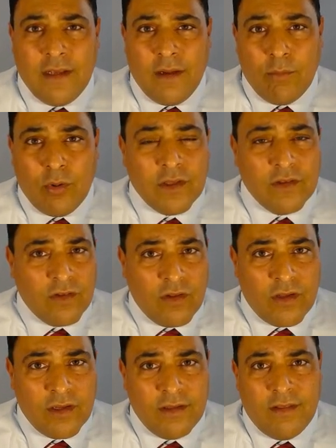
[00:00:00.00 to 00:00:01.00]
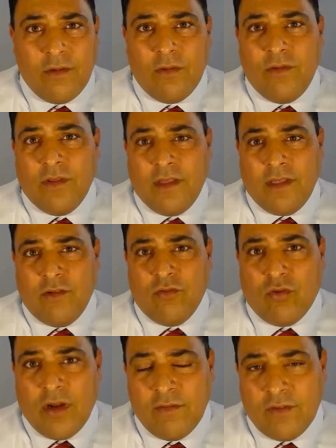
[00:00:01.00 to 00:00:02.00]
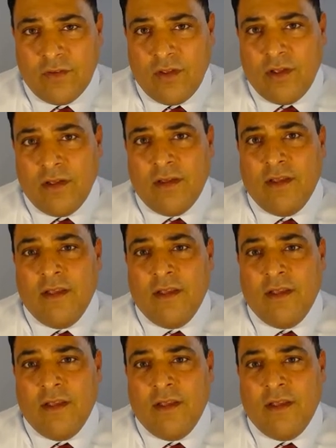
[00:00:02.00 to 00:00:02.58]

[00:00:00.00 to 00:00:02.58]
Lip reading: a book as long, they don't feel like they can drive as long,